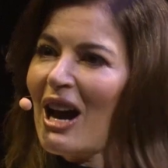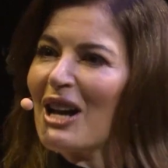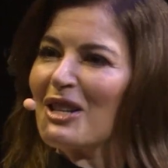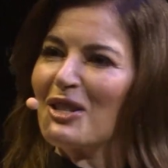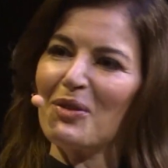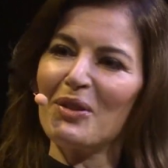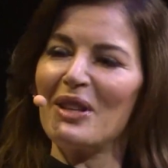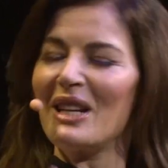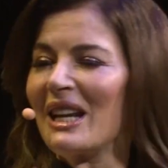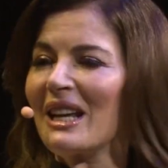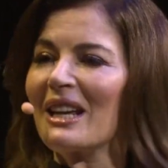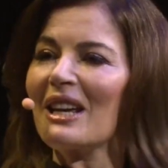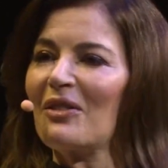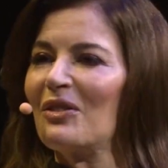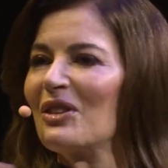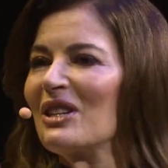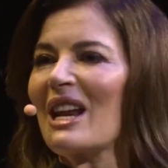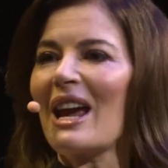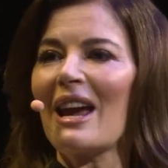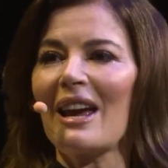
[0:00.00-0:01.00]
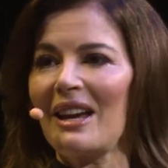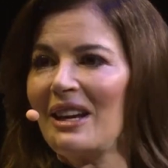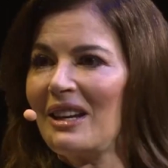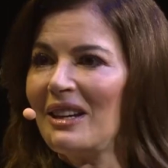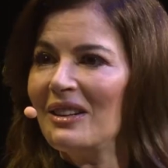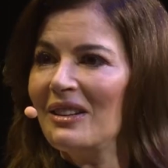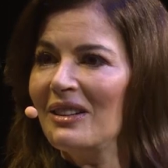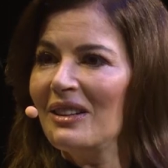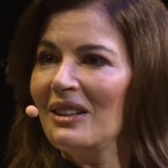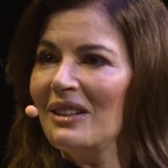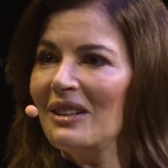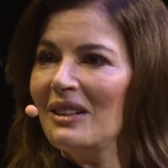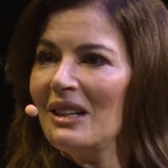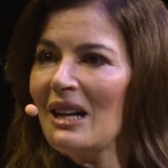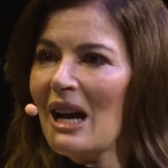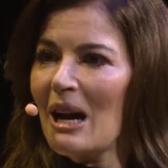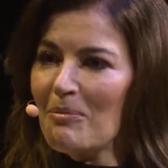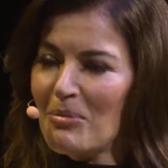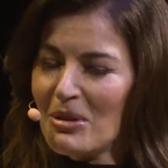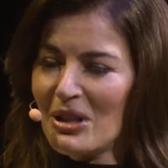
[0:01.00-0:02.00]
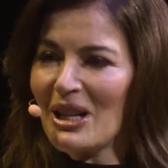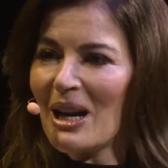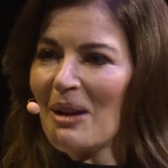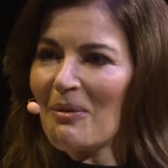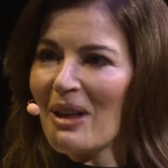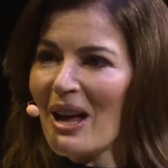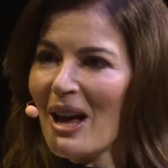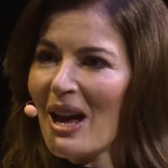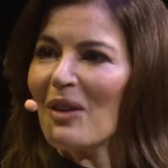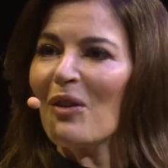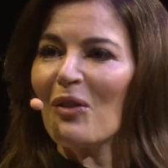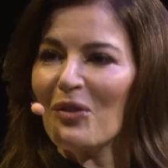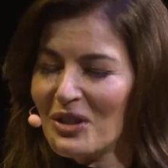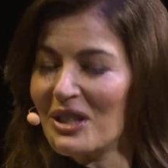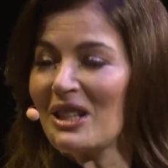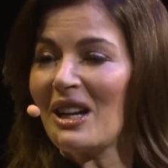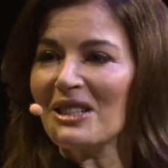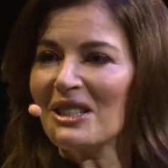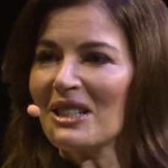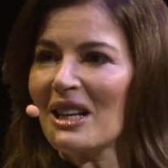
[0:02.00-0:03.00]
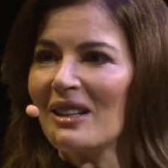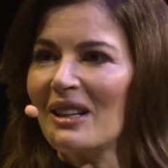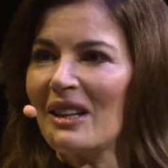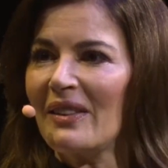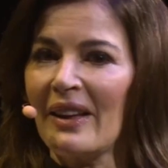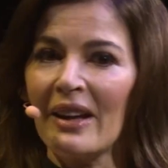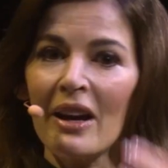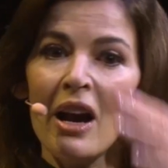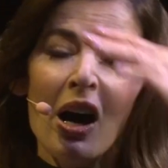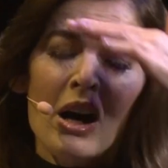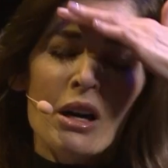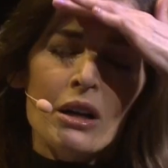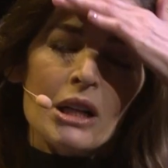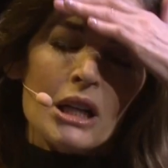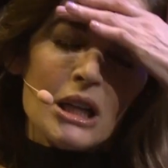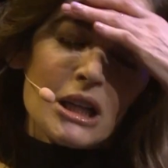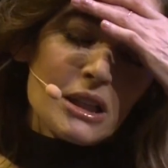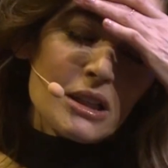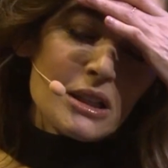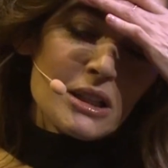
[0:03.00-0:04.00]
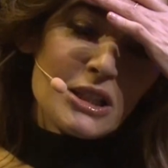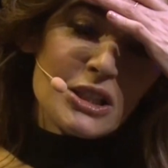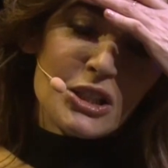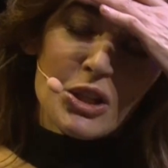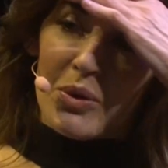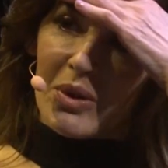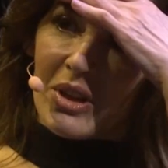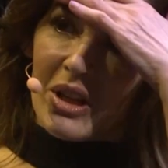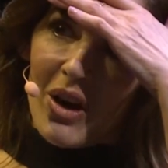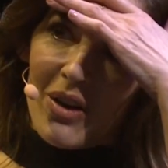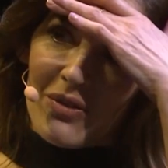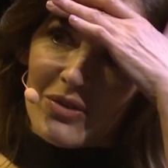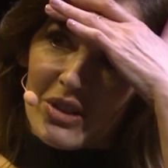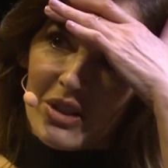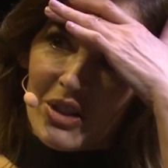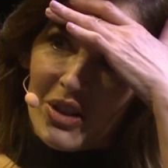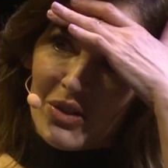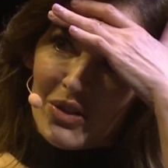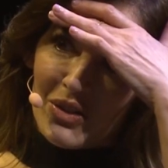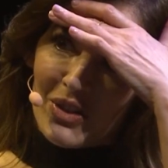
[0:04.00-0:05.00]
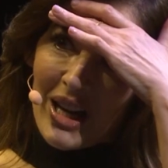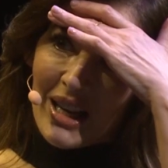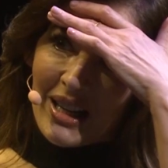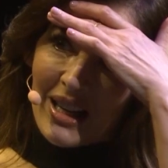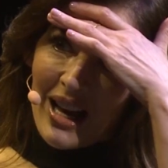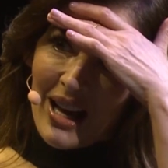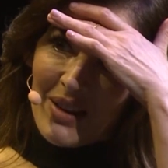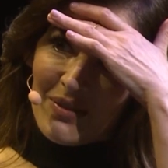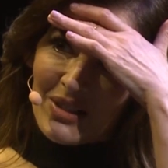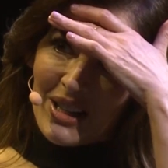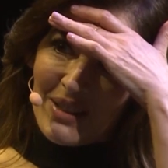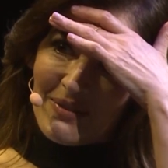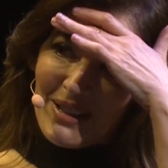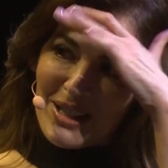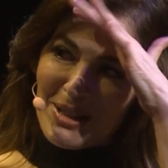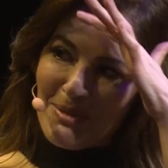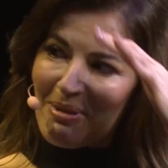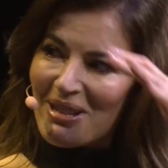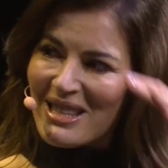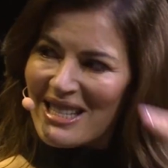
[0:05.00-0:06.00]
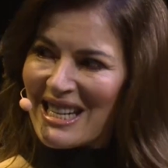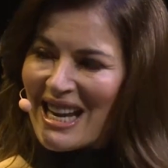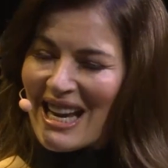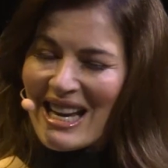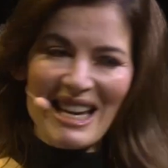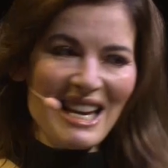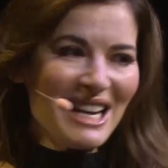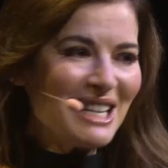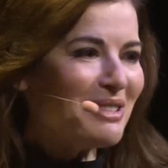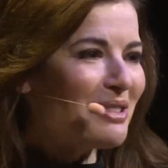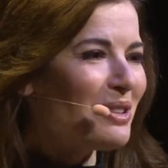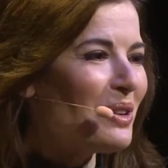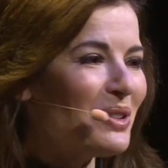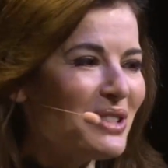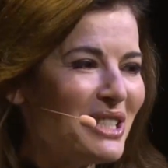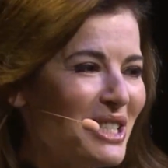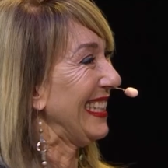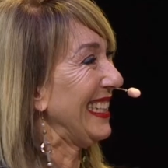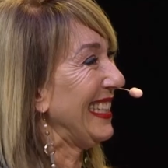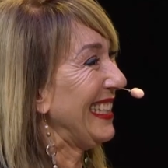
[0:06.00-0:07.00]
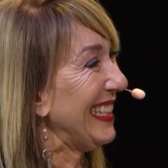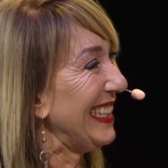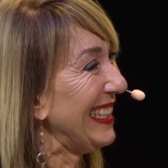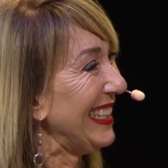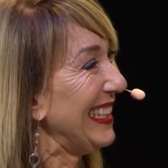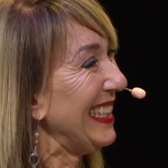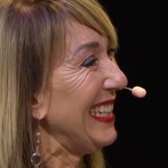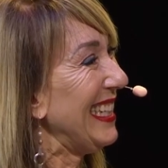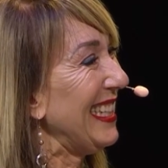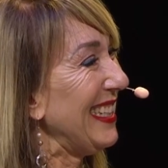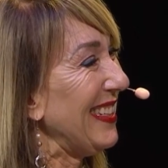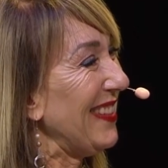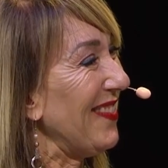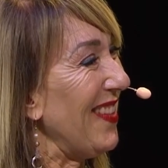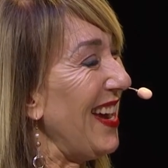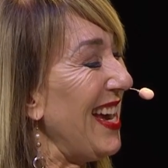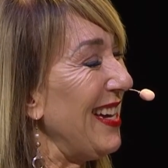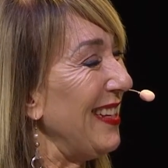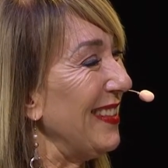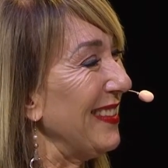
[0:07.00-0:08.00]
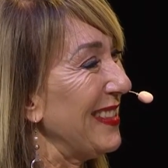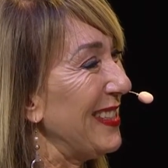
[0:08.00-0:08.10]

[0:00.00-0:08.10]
I do the link every day and put it up there, and obviously I suddenly think, it's 2 PM and I haven't done recipe of the day yet, because it's very, very confusing when